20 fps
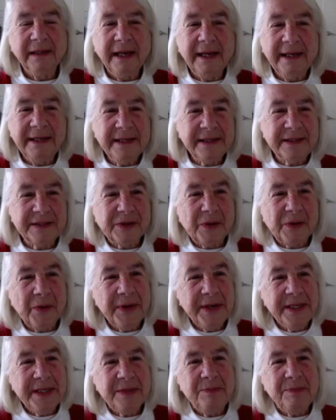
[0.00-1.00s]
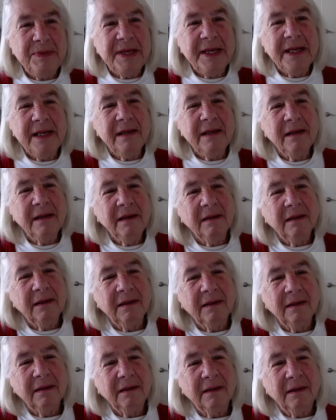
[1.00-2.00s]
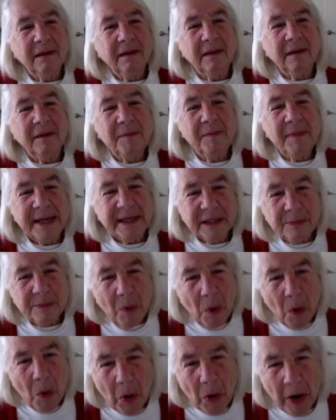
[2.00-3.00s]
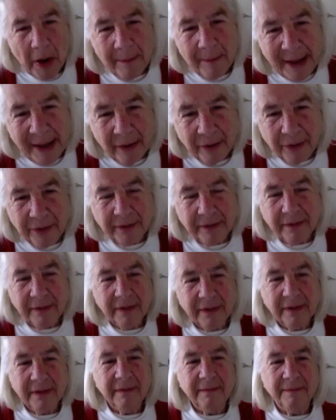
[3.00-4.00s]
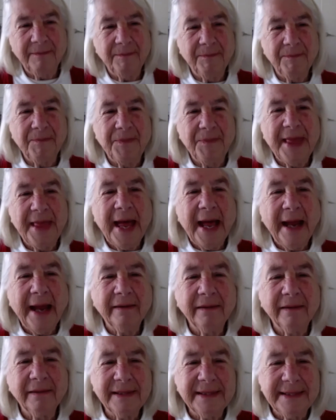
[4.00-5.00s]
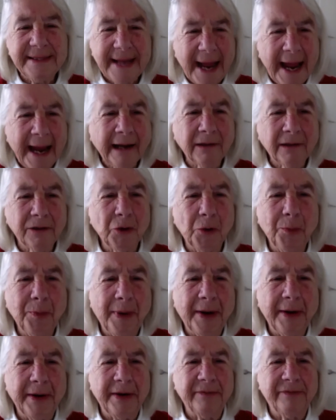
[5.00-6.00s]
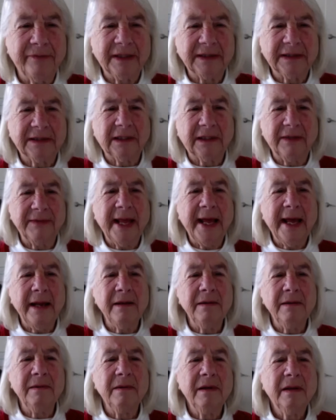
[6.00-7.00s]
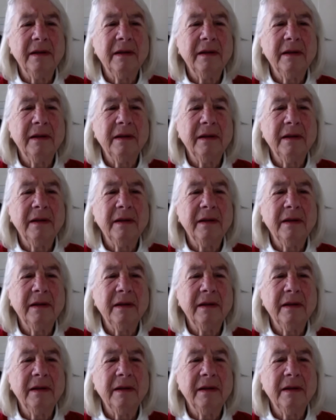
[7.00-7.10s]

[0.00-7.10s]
And it's going to be much more about that tactile part of us, that